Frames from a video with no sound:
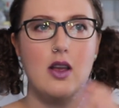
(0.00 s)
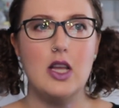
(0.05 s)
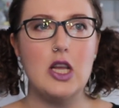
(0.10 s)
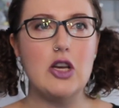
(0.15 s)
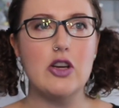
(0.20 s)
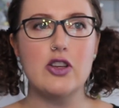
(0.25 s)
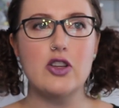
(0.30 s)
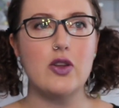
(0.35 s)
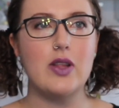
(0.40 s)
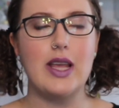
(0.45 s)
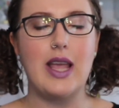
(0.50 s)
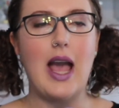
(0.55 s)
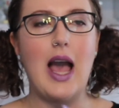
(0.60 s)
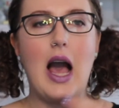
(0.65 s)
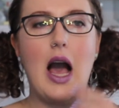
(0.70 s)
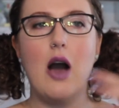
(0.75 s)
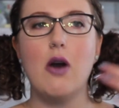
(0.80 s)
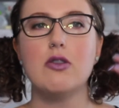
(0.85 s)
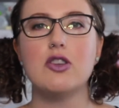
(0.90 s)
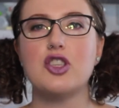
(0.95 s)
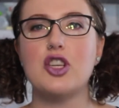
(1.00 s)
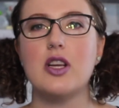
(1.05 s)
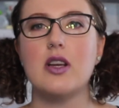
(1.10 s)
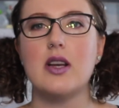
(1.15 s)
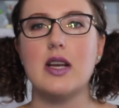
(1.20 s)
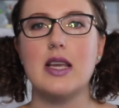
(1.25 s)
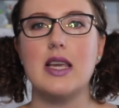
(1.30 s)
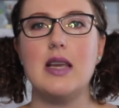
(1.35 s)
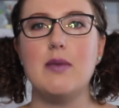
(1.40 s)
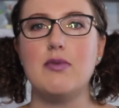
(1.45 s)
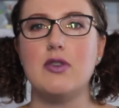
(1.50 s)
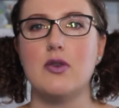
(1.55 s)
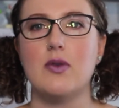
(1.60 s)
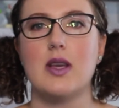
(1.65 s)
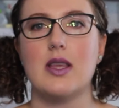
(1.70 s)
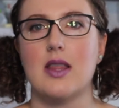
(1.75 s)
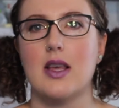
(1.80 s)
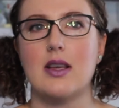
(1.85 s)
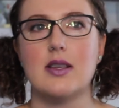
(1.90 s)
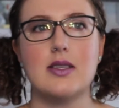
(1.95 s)
you just go like, how is she going to keep
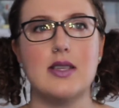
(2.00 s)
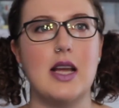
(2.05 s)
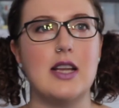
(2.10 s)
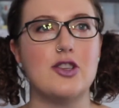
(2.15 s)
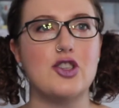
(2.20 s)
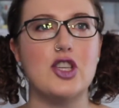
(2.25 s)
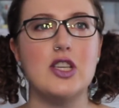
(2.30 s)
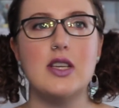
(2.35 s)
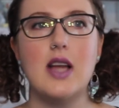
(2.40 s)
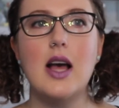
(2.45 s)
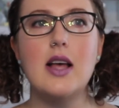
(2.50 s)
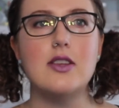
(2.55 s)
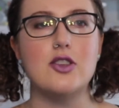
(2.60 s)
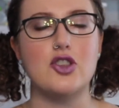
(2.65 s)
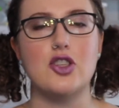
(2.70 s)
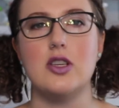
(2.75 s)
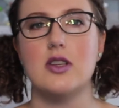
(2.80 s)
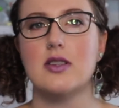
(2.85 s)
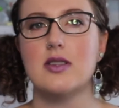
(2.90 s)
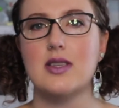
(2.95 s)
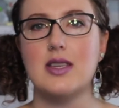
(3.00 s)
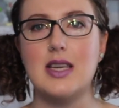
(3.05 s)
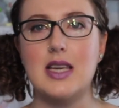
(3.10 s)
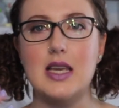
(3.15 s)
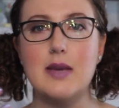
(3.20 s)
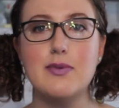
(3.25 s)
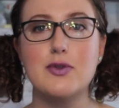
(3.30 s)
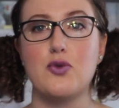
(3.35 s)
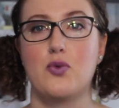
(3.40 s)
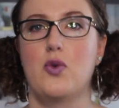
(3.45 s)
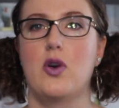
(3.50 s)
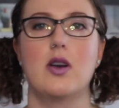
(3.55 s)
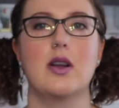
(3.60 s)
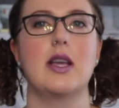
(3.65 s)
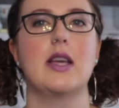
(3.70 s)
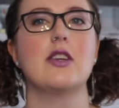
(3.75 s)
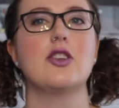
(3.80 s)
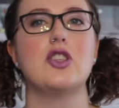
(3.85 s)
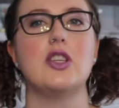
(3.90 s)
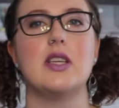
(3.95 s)
doing this? And she does. She just keeps
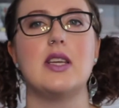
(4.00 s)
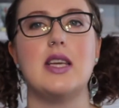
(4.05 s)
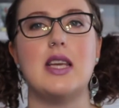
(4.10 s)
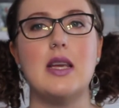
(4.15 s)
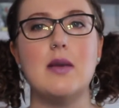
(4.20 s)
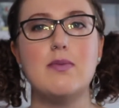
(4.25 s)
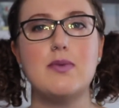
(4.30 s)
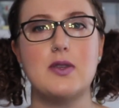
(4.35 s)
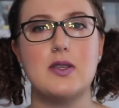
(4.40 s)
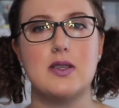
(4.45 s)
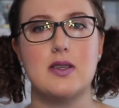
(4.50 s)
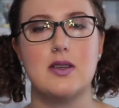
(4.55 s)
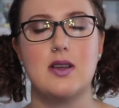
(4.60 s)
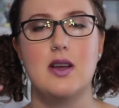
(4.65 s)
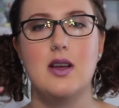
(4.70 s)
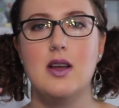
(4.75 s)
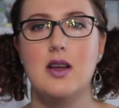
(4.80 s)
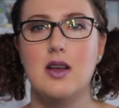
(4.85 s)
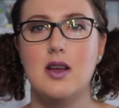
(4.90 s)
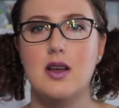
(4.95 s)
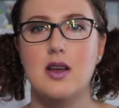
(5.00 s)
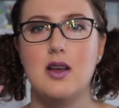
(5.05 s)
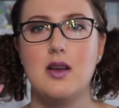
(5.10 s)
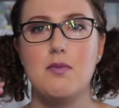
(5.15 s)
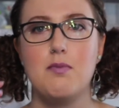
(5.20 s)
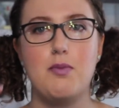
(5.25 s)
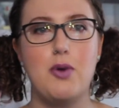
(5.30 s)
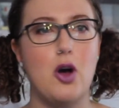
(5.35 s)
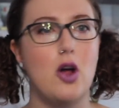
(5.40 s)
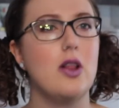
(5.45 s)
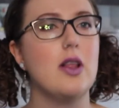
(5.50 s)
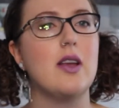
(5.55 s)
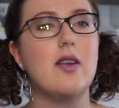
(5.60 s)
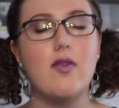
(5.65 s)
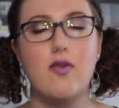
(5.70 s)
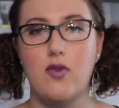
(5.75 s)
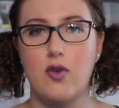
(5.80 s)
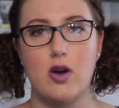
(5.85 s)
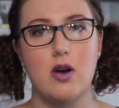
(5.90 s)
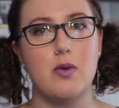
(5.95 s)
working. She keeps pulling
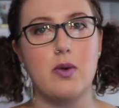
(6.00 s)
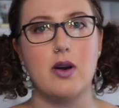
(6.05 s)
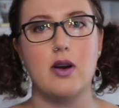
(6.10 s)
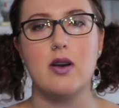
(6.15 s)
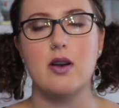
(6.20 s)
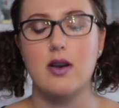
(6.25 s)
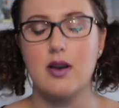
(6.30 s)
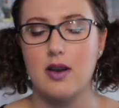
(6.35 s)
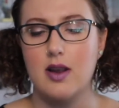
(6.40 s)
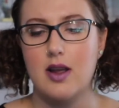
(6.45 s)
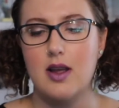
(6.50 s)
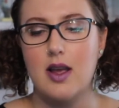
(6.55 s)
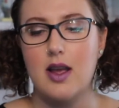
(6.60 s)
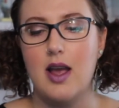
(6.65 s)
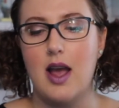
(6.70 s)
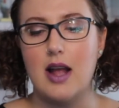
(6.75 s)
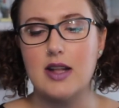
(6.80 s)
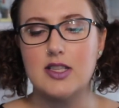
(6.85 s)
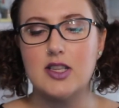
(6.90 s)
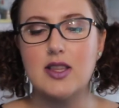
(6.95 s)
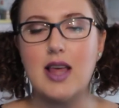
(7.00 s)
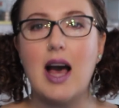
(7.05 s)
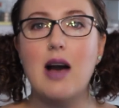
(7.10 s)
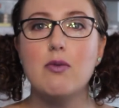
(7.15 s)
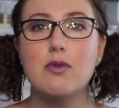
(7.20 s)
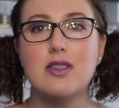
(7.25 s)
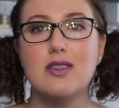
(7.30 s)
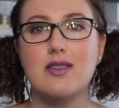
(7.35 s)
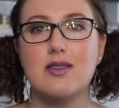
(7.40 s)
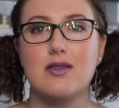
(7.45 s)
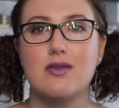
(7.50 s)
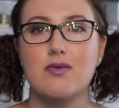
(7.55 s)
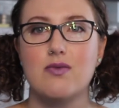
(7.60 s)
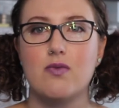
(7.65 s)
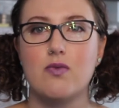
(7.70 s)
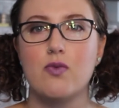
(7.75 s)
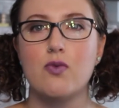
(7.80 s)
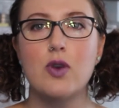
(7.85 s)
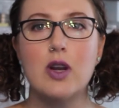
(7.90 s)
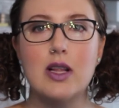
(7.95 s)
forward. And so that was
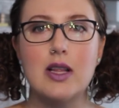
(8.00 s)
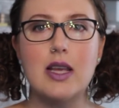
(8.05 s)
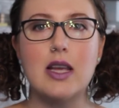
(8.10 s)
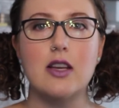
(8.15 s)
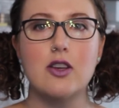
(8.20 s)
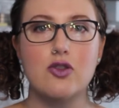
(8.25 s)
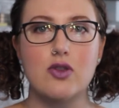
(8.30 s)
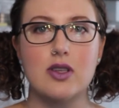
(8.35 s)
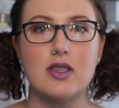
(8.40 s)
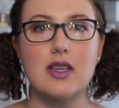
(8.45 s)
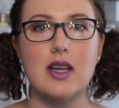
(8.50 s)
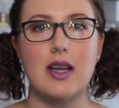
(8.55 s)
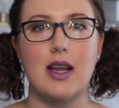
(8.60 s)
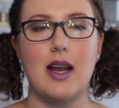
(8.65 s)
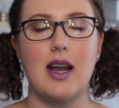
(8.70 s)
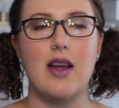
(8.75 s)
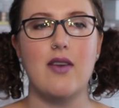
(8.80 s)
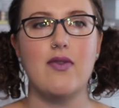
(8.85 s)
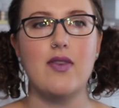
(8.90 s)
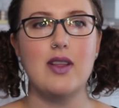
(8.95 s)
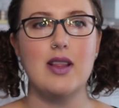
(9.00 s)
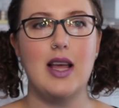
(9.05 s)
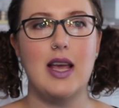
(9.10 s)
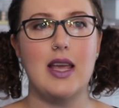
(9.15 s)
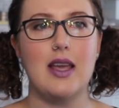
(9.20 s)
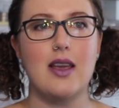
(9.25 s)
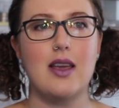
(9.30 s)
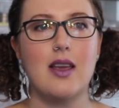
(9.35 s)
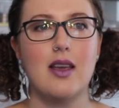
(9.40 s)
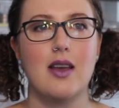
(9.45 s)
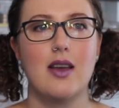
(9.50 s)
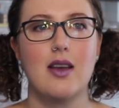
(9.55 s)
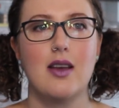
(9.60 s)
really interesting. And I feel like